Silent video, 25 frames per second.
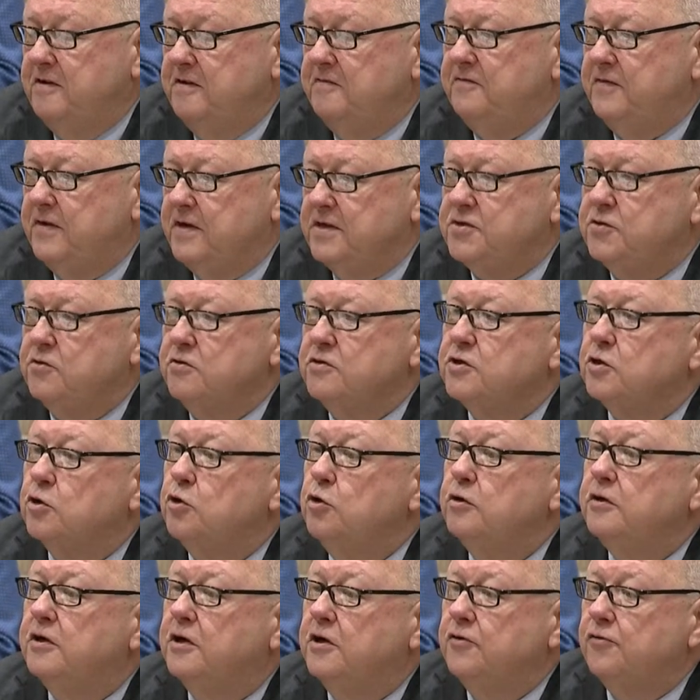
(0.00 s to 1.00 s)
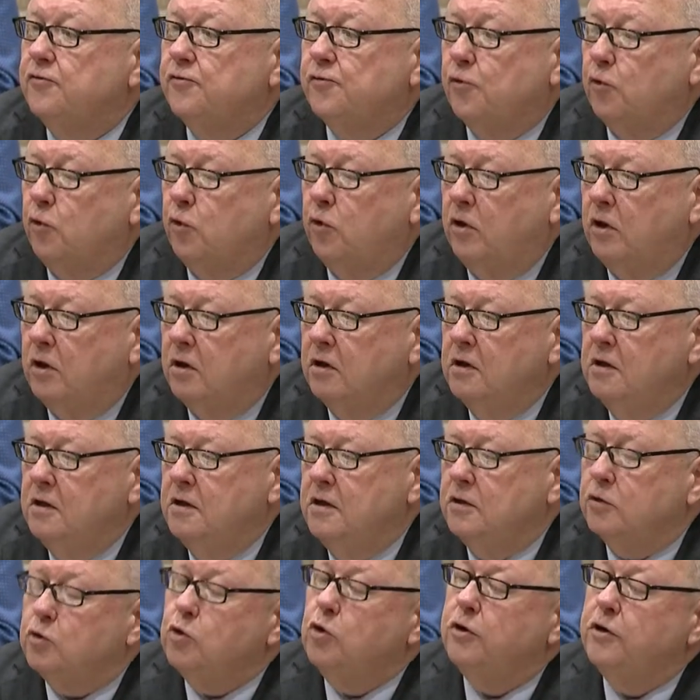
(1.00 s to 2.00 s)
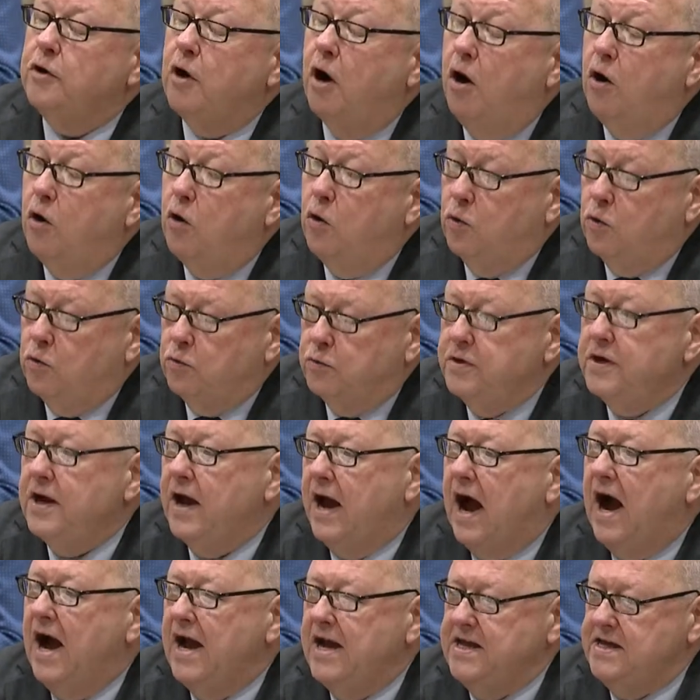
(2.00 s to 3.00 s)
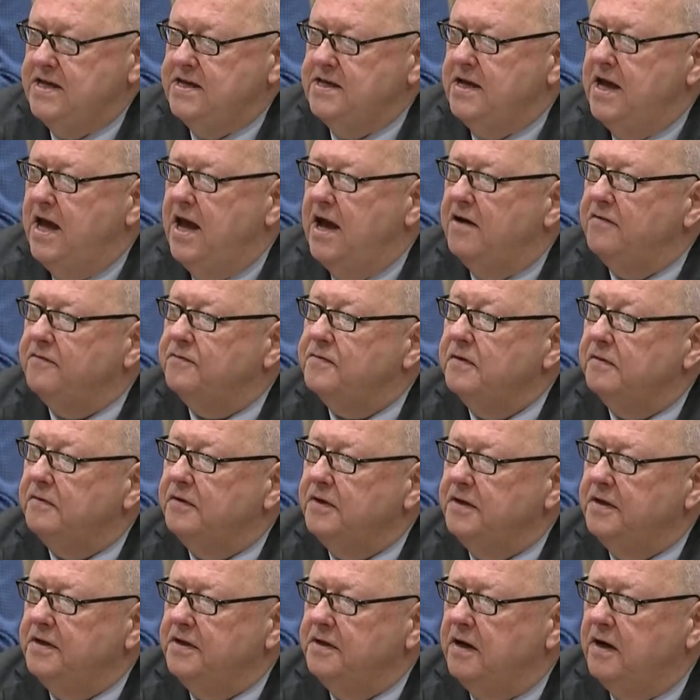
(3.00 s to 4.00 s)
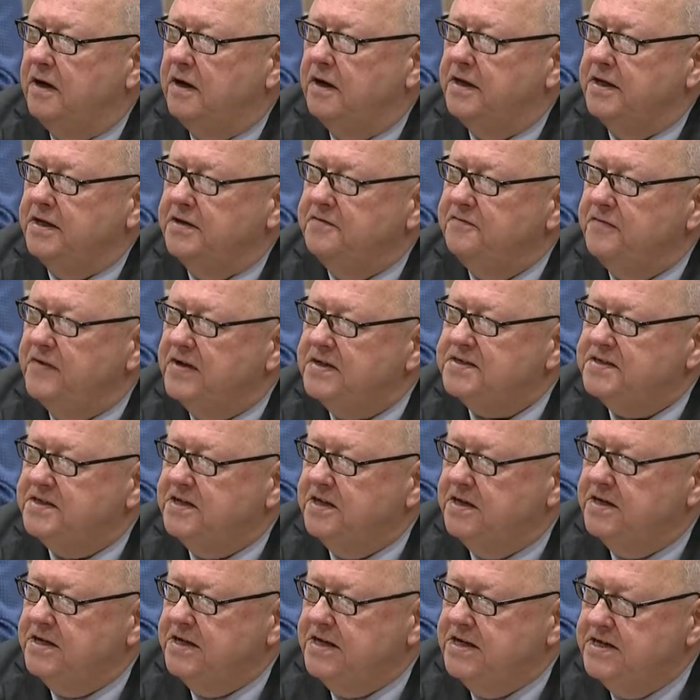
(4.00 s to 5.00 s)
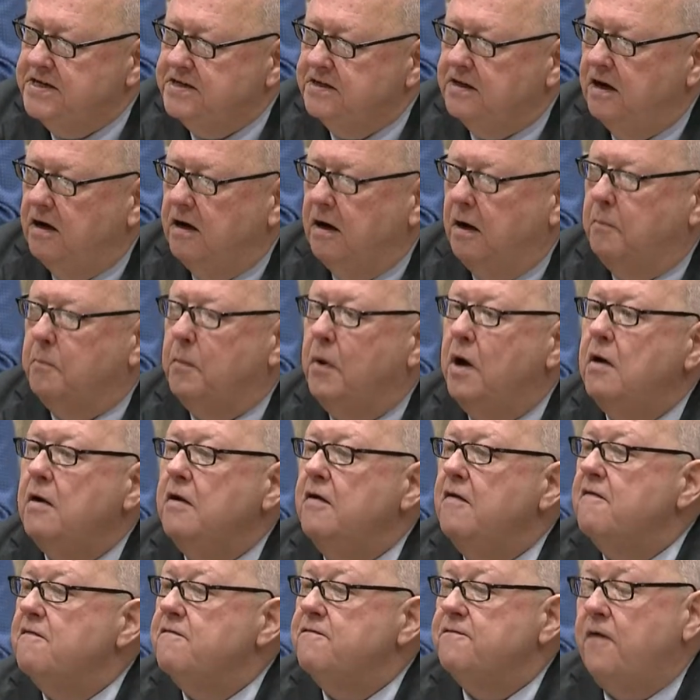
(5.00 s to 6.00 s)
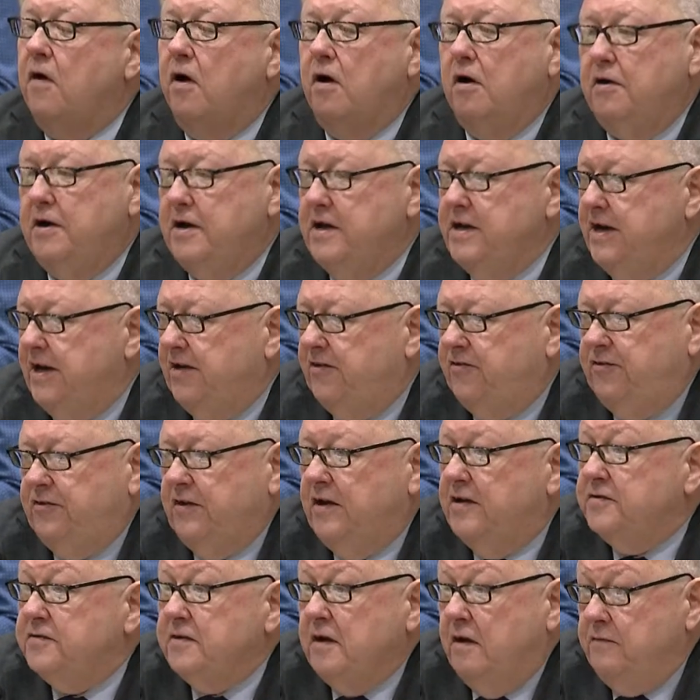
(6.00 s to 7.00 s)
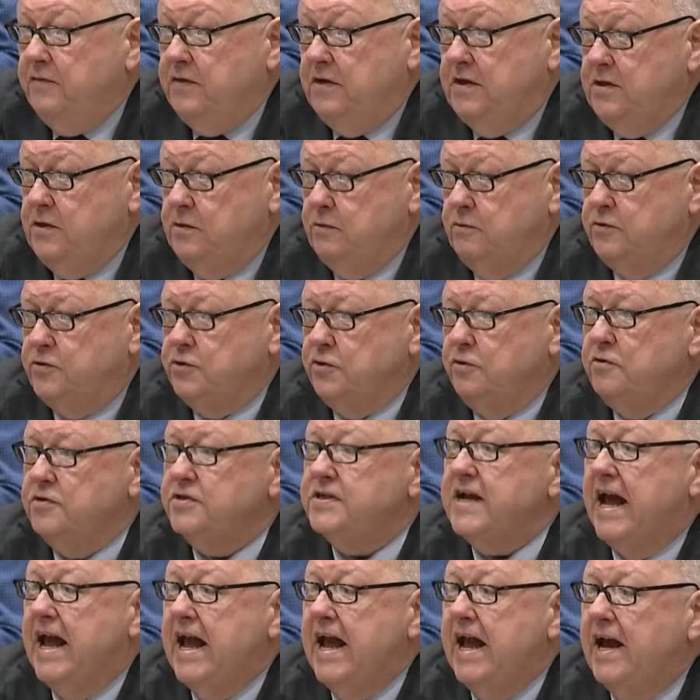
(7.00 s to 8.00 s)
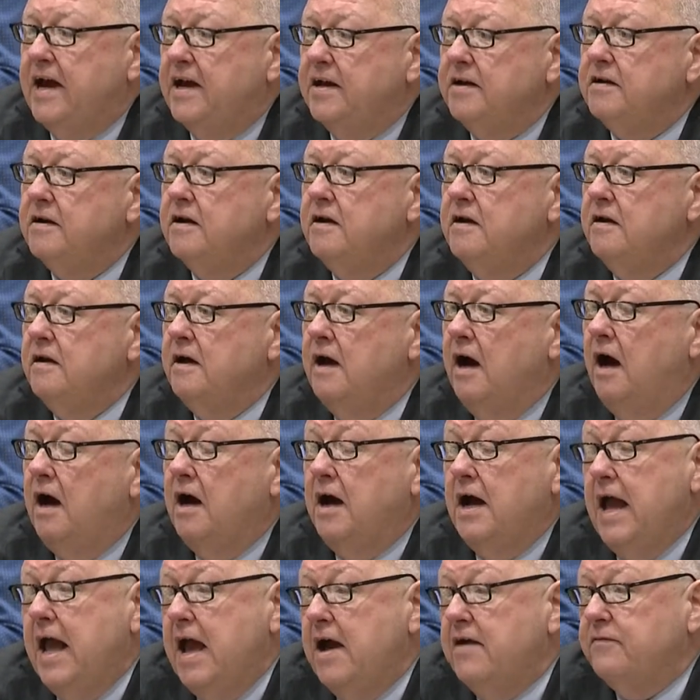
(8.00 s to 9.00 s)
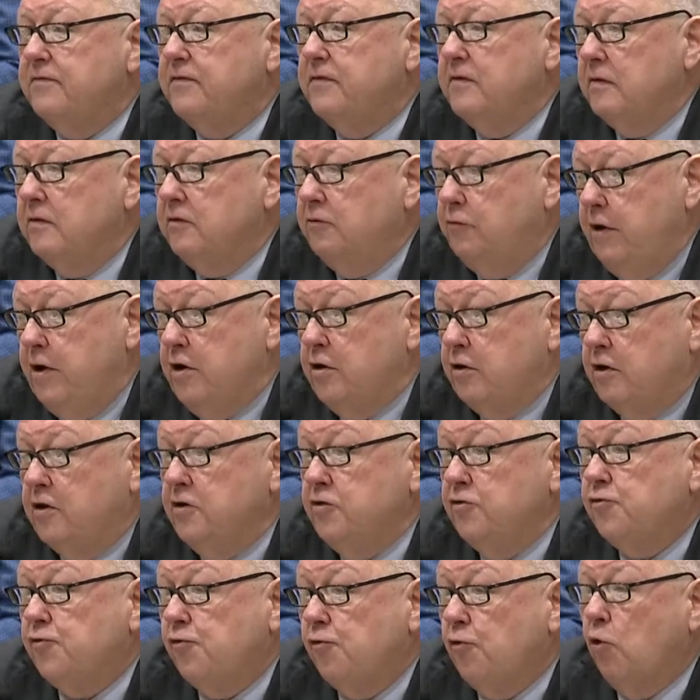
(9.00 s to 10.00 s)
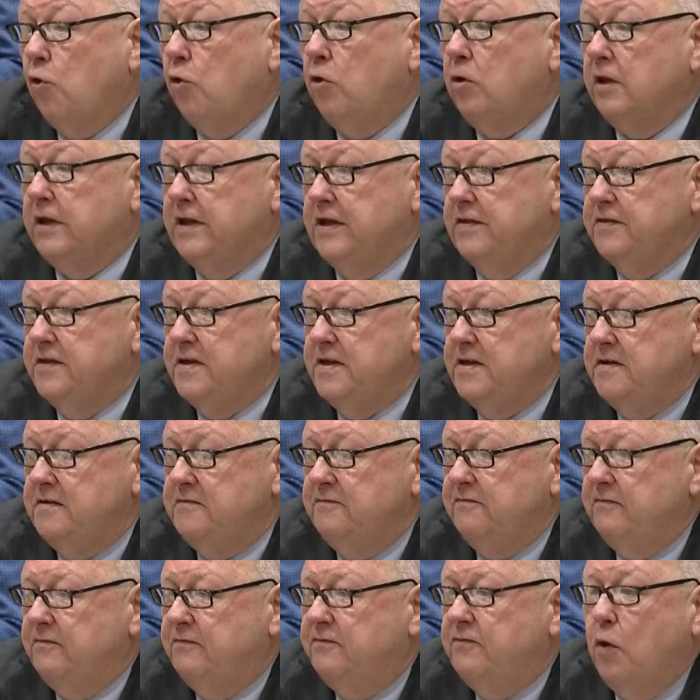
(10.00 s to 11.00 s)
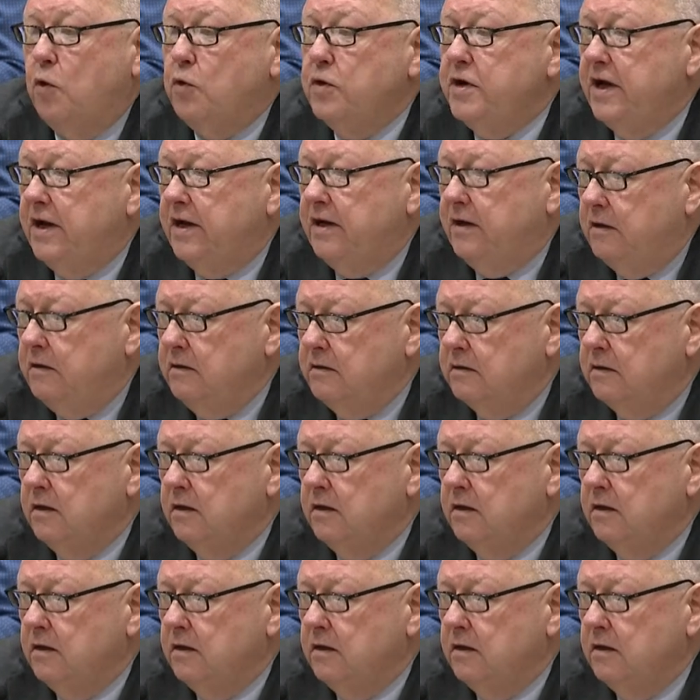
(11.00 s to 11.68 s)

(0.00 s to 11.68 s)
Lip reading: investors could control, could own, i.e. have invested income far in excess of the users, and have greater control in the voting